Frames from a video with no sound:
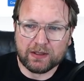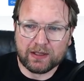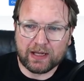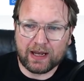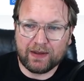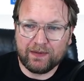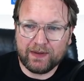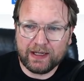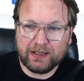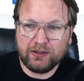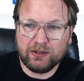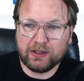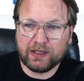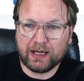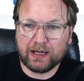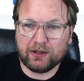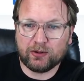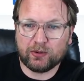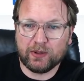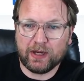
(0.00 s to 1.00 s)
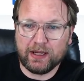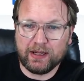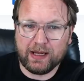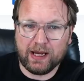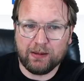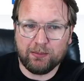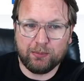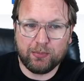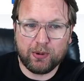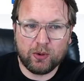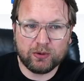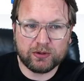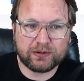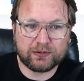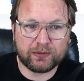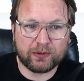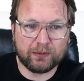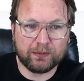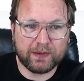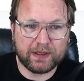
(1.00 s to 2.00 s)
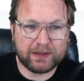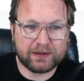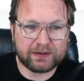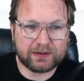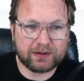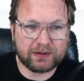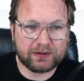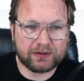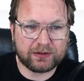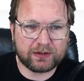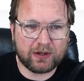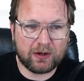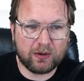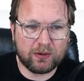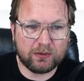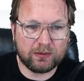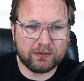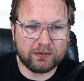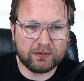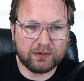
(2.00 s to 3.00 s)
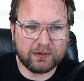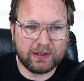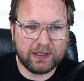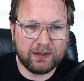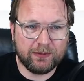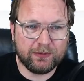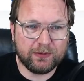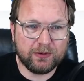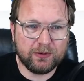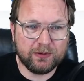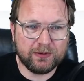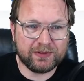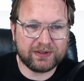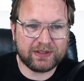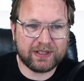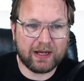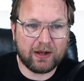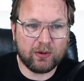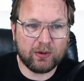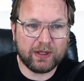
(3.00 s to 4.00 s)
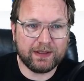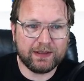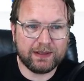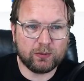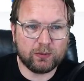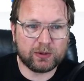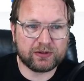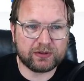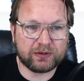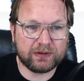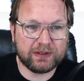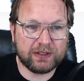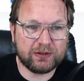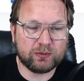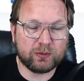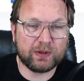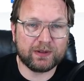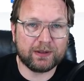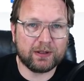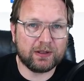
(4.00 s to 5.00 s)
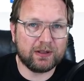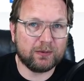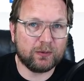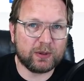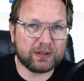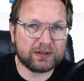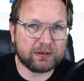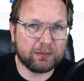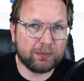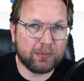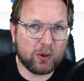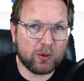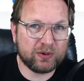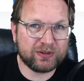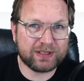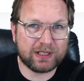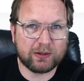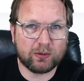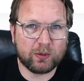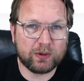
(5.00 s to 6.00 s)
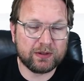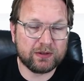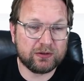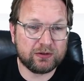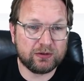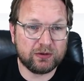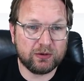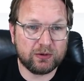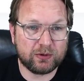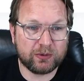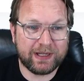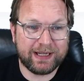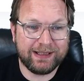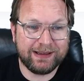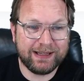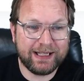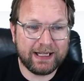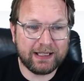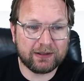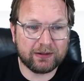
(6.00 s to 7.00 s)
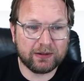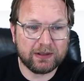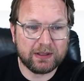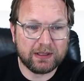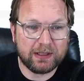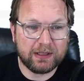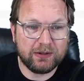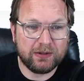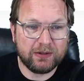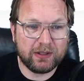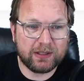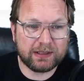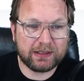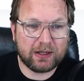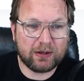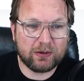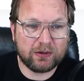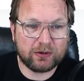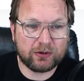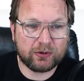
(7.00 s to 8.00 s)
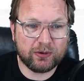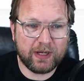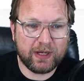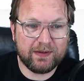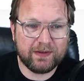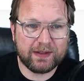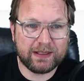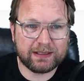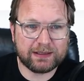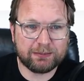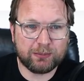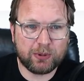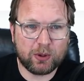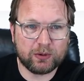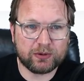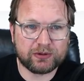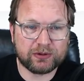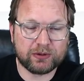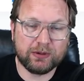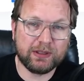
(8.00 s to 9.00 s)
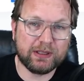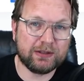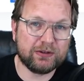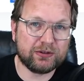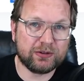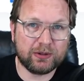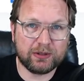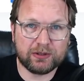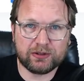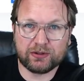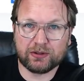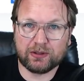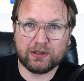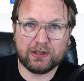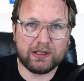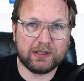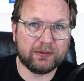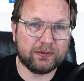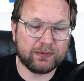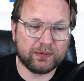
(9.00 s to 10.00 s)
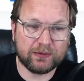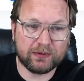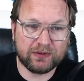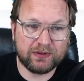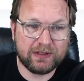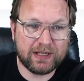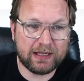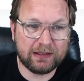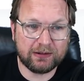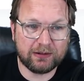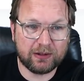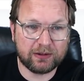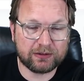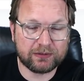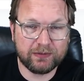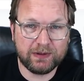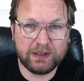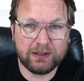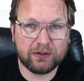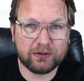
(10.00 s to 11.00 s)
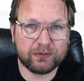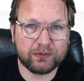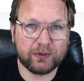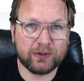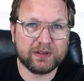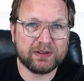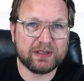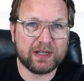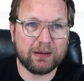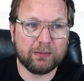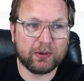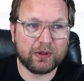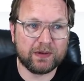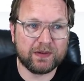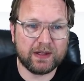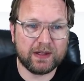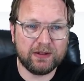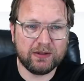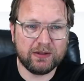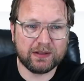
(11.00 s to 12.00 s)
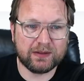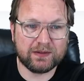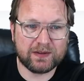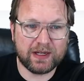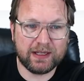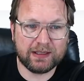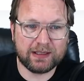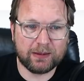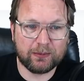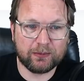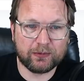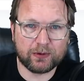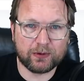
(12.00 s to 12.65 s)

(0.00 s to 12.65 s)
And then you can create a post from this. So if you say, okay, this was a post that I want to create later, you can now create this post. So you can search a lot of Dan Locke's videos, for example, and then you can take them